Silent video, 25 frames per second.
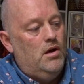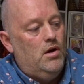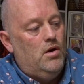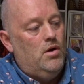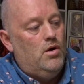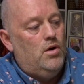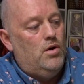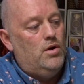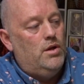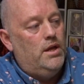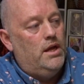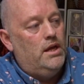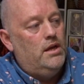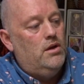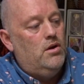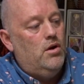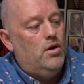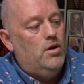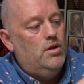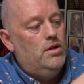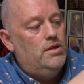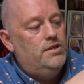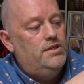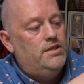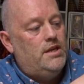all in
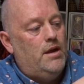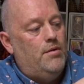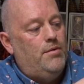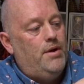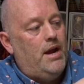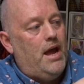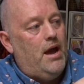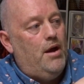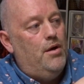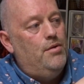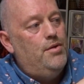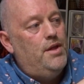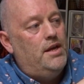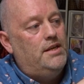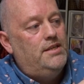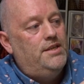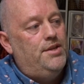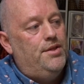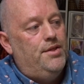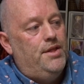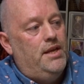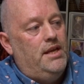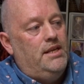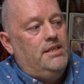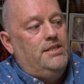colours. So now
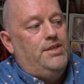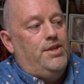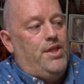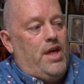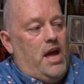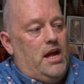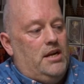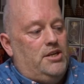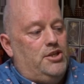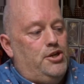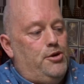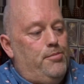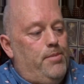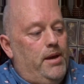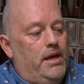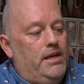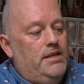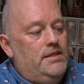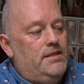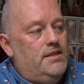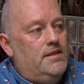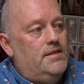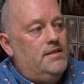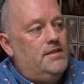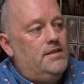this, these thatched
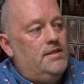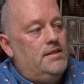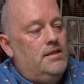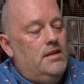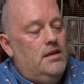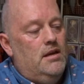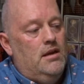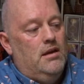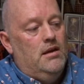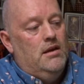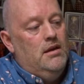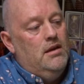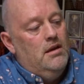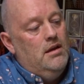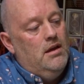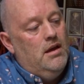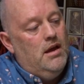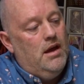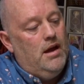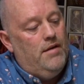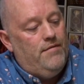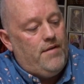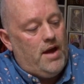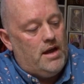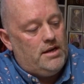pieces
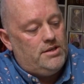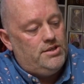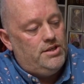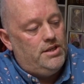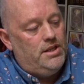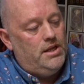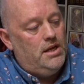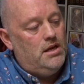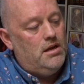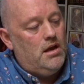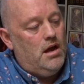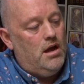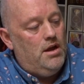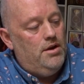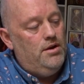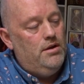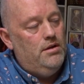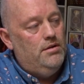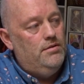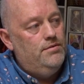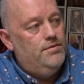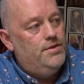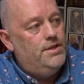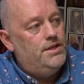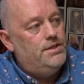have actually gone
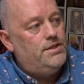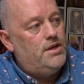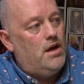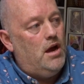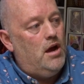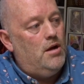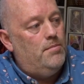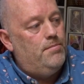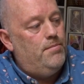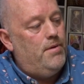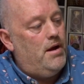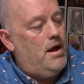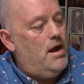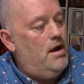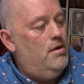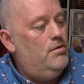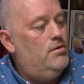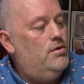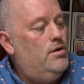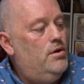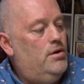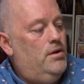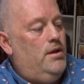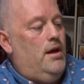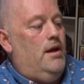the dark
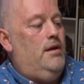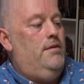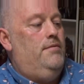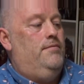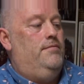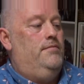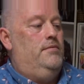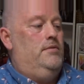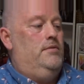brown colour.